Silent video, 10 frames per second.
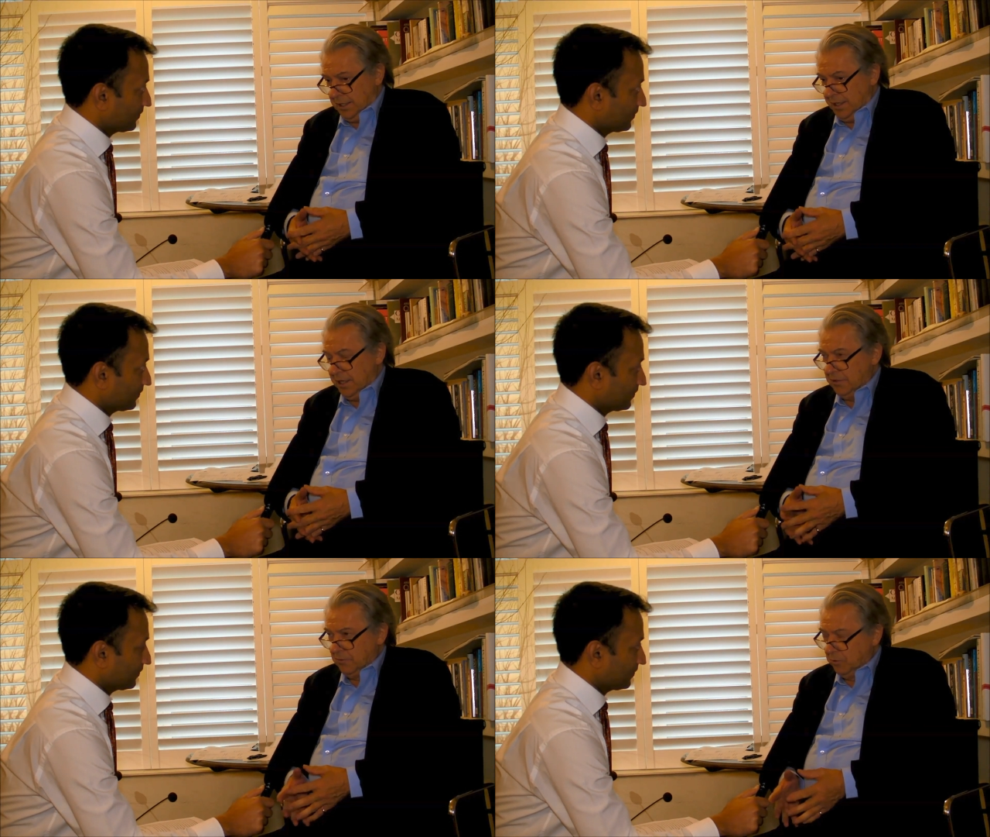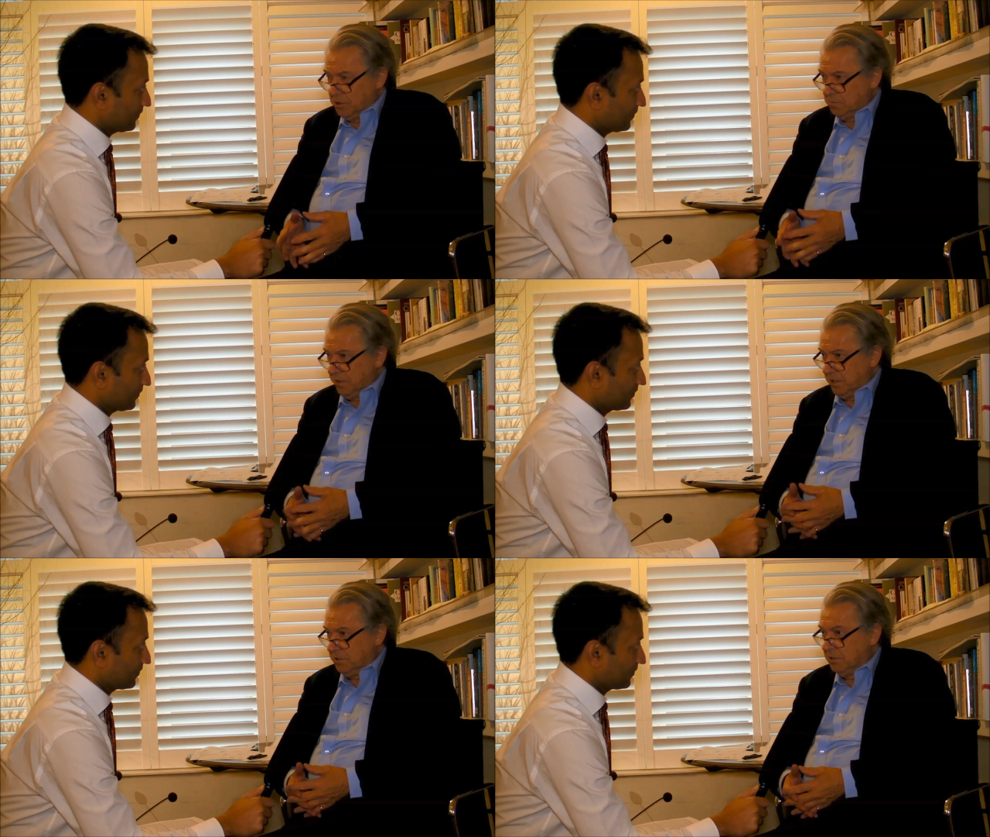Speaker 1: There have always
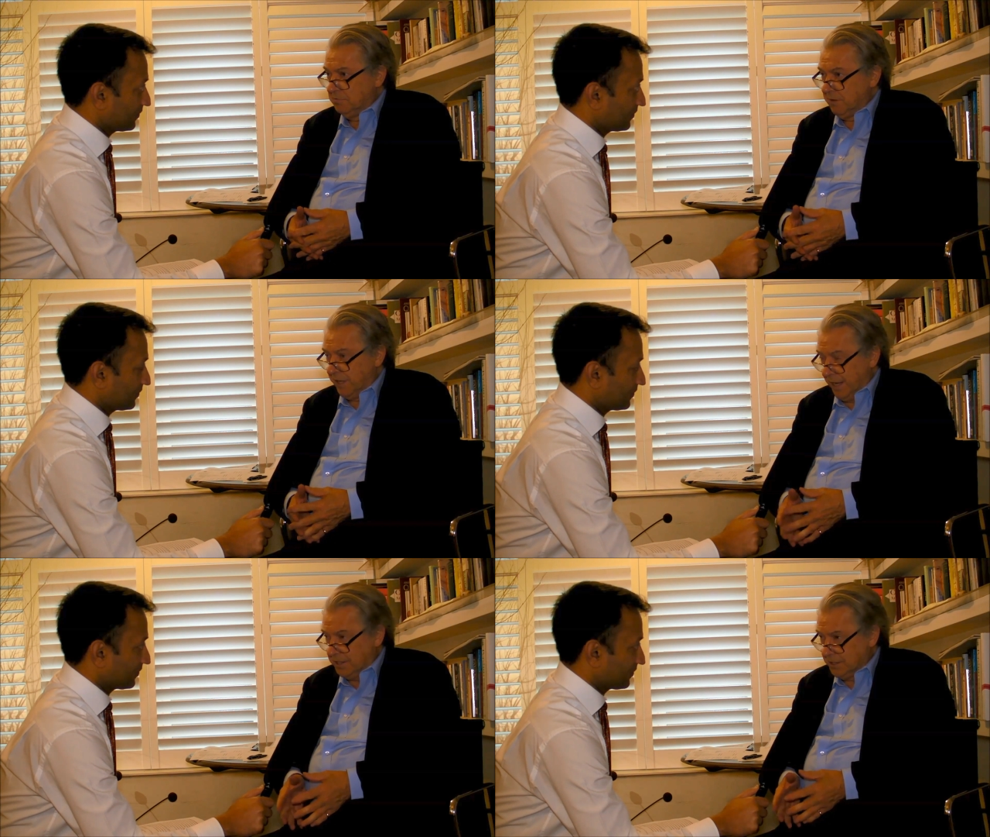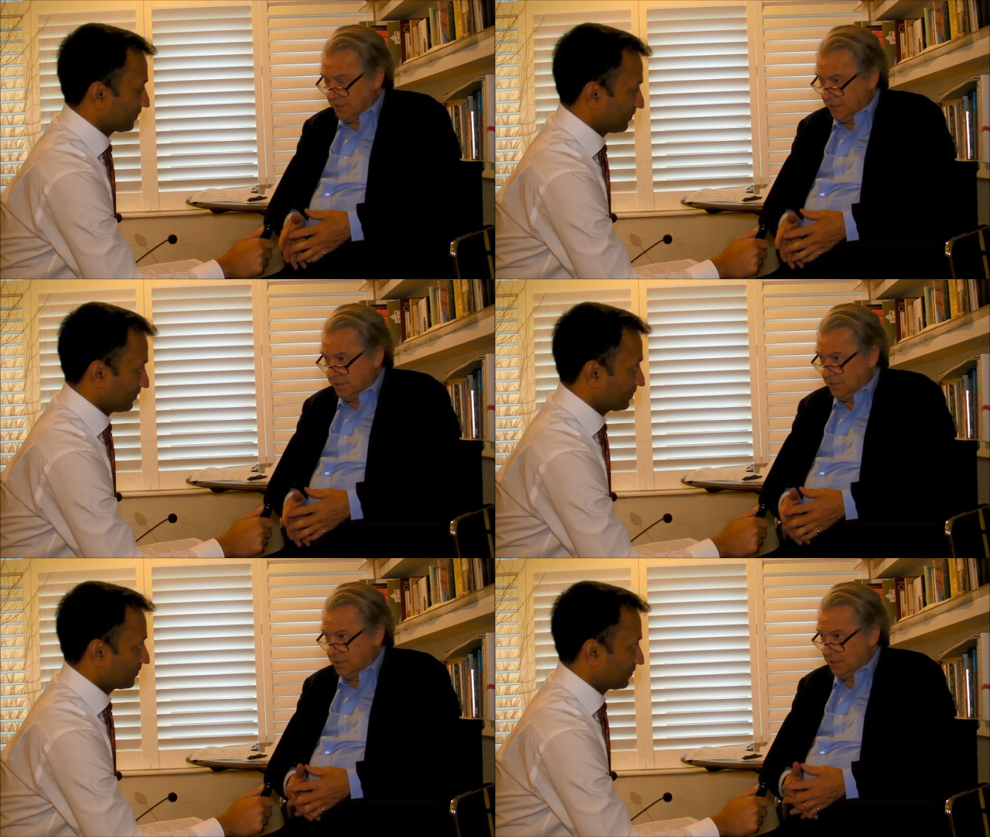been
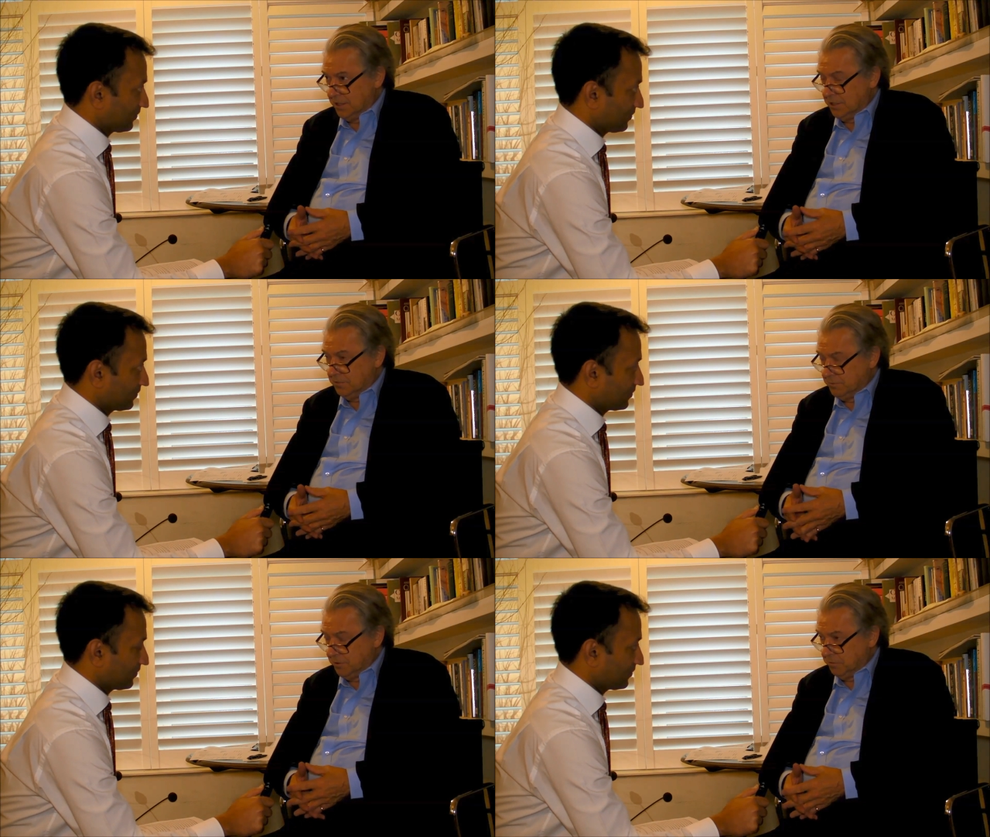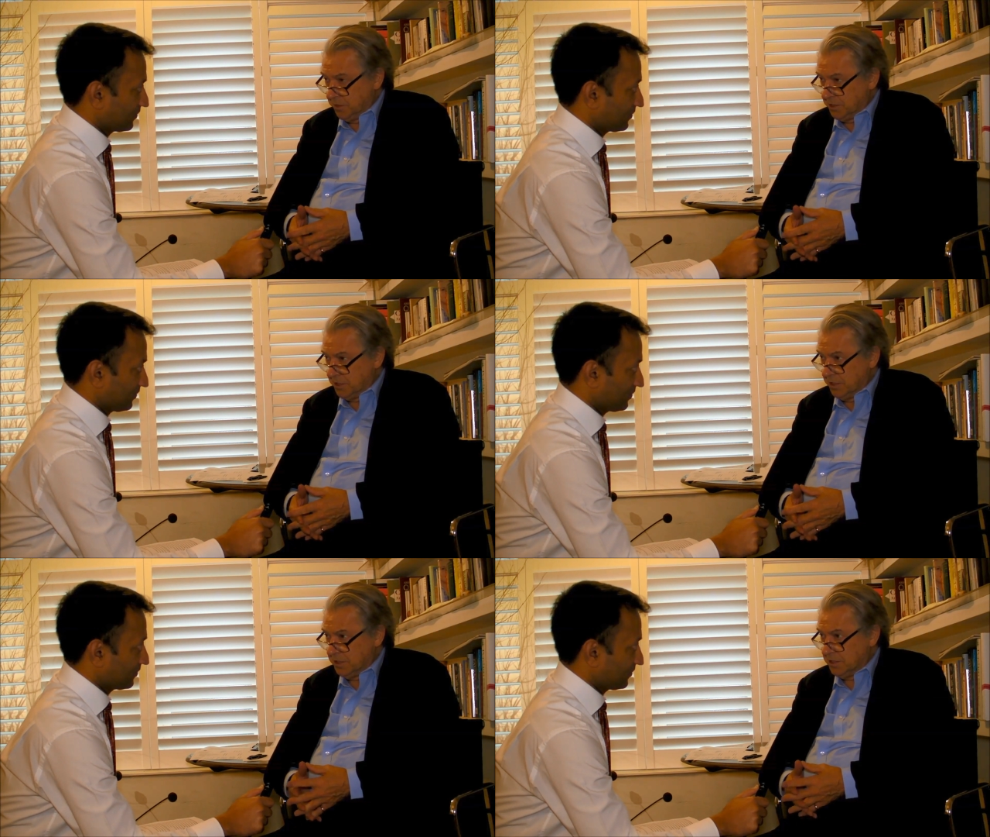financiers in the film
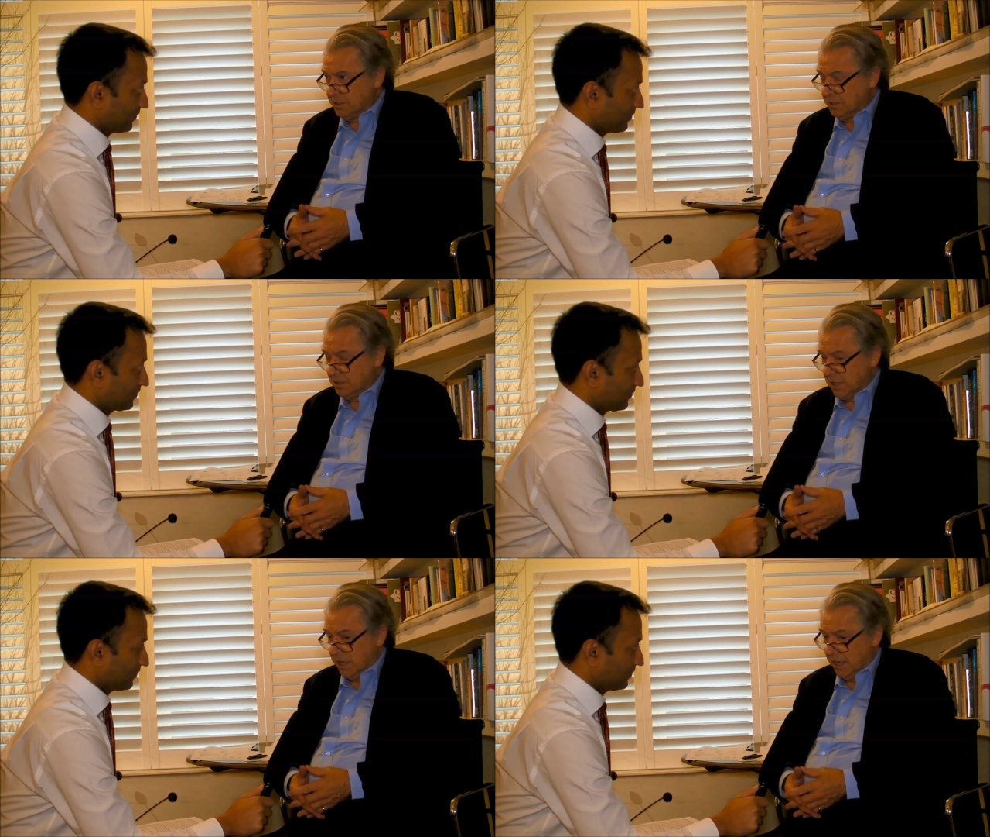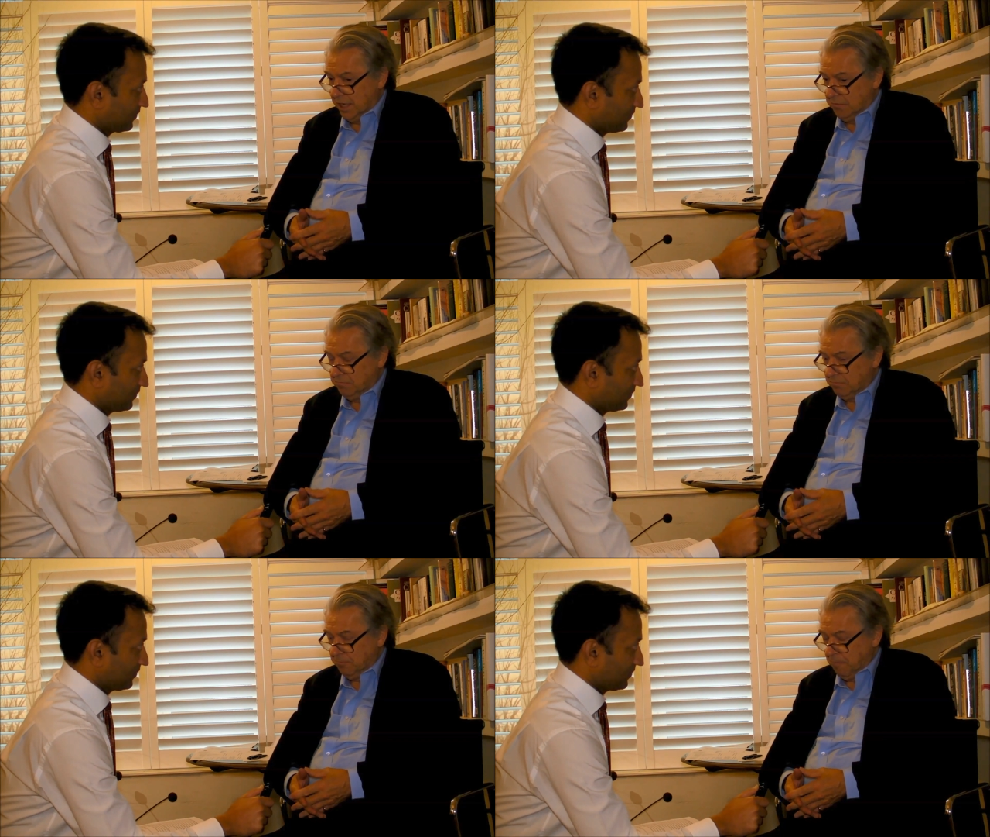business.
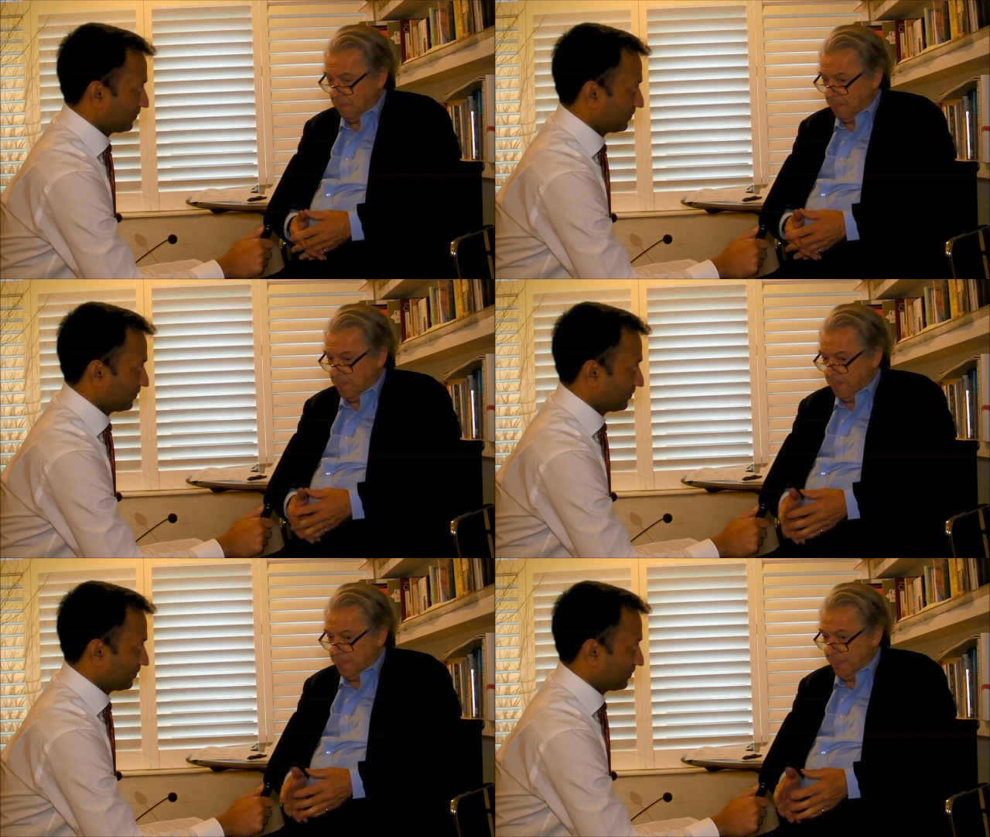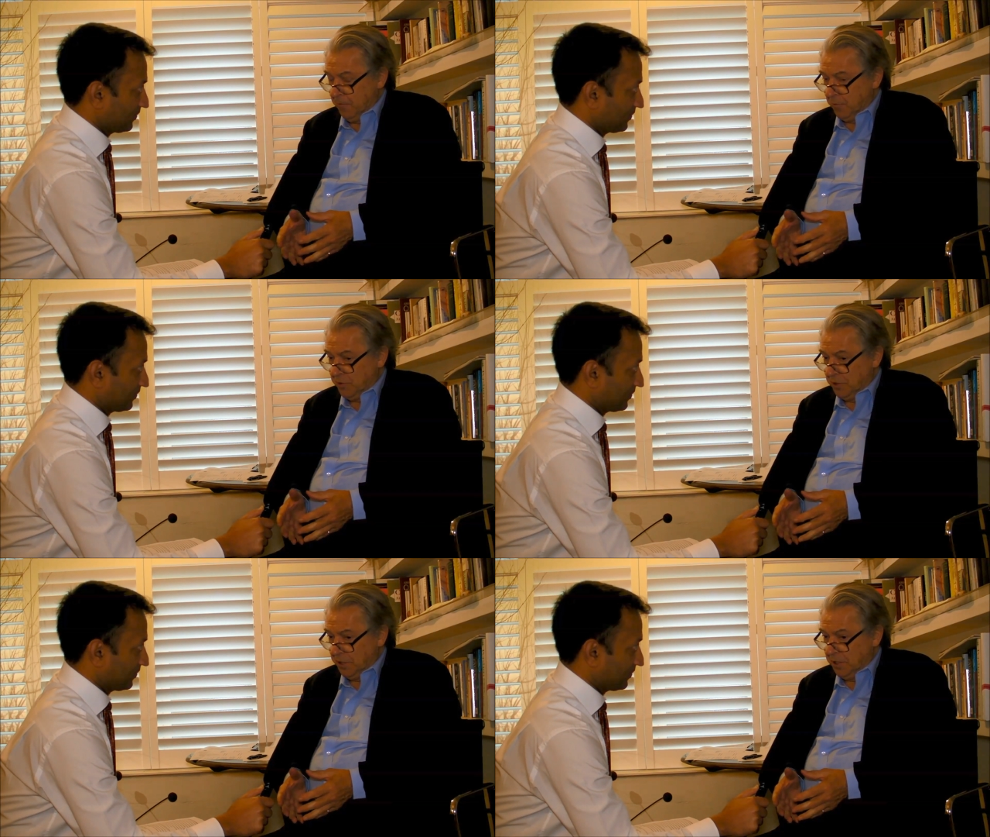Um, there were
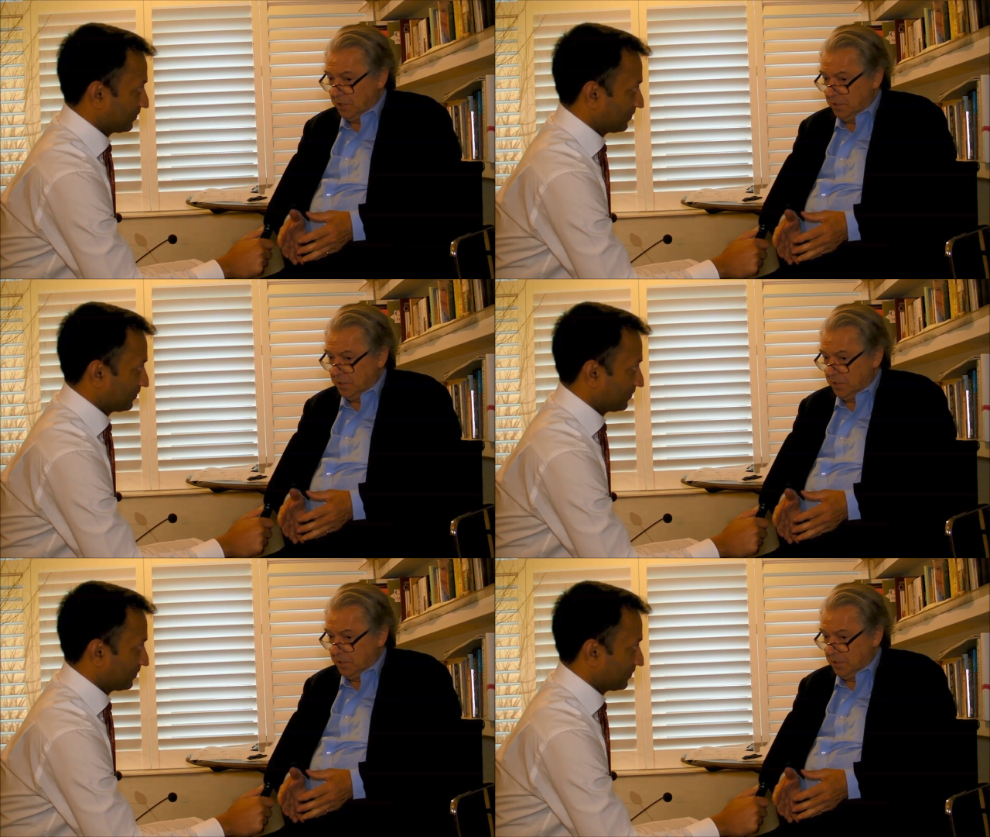the